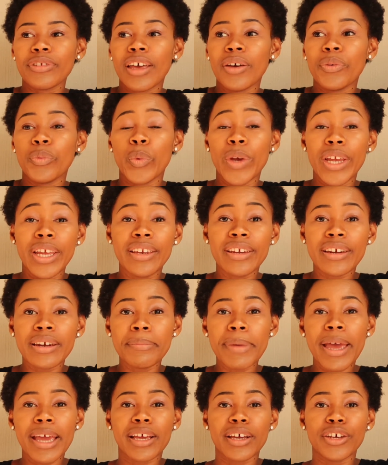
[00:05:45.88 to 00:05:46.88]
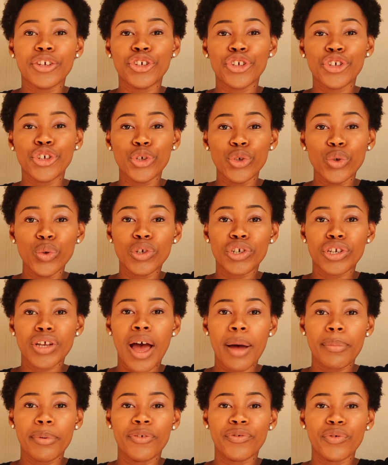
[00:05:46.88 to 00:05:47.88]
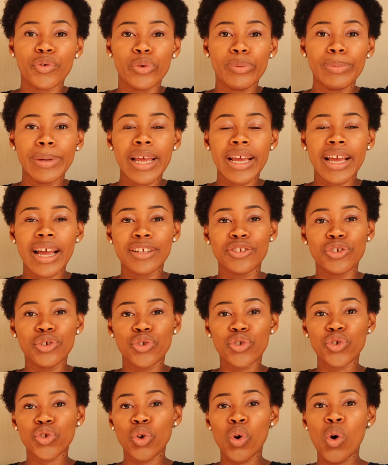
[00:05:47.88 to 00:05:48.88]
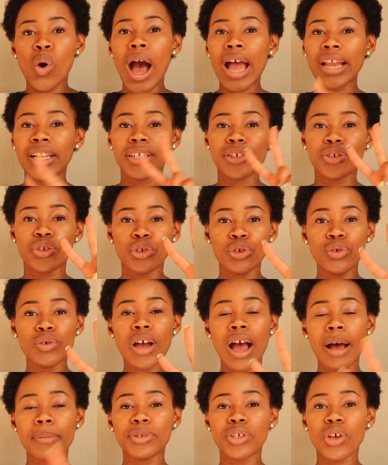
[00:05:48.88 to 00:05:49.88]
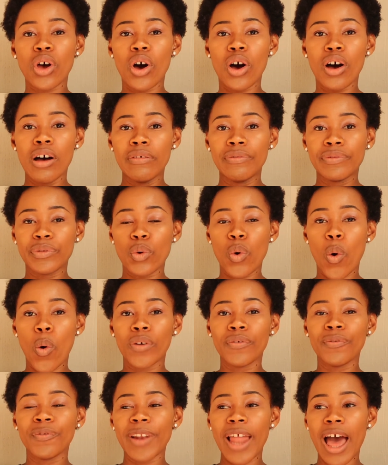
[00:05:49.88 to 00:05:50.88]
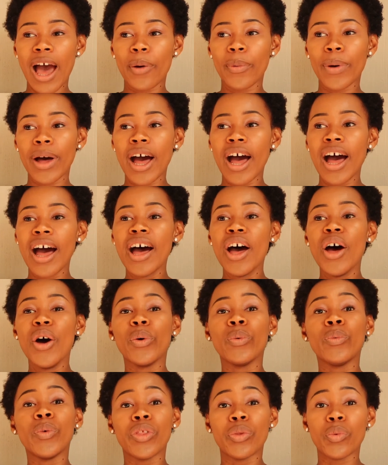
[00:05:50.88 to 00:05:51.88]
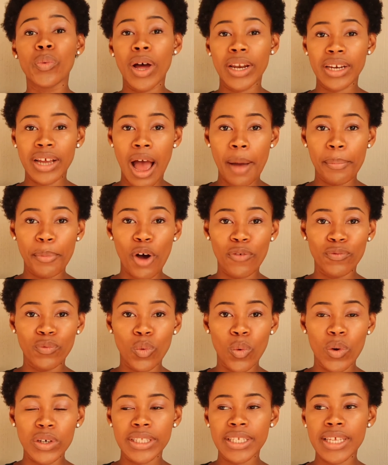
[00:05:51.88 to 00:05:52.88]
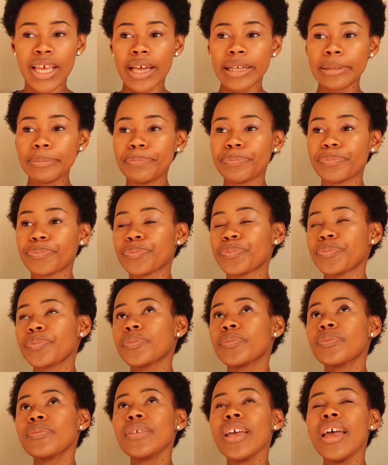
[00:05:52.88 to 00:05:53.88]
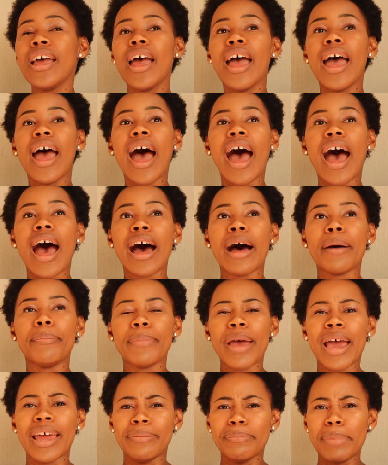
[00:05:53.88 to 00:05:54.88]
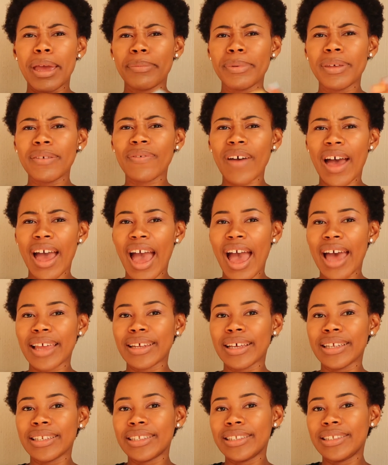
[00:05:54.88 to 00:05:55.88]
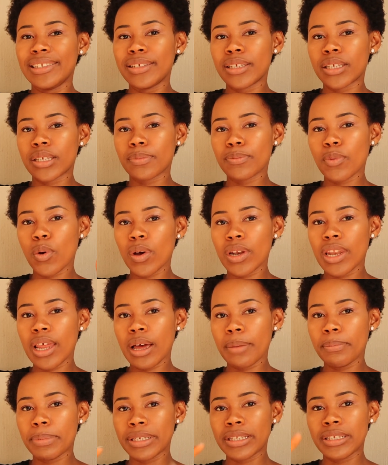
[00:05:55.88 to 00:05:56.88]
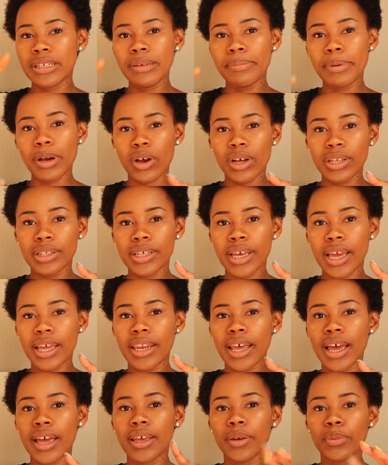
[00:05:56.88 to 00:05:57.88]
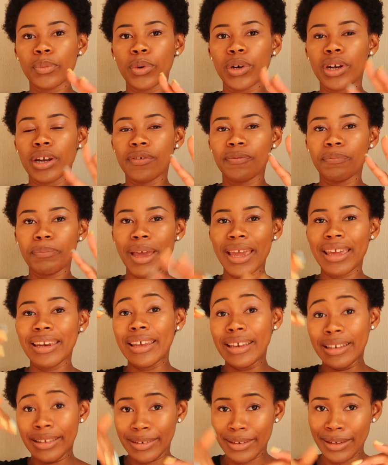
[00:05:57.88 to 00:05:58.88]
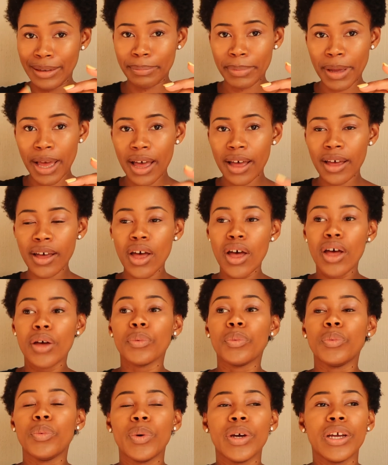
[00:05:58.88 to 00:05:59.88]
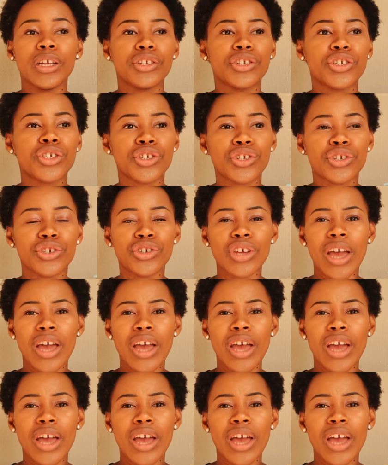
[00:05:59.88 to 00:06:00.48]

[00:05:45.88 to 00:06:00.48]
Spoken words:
We didn't make a huge tub of Ooblek. As you saw, I did 2 cups of corn flour with 1 cup of water, and maybe if I had a smaller but deeper container, it would have made it deeper, which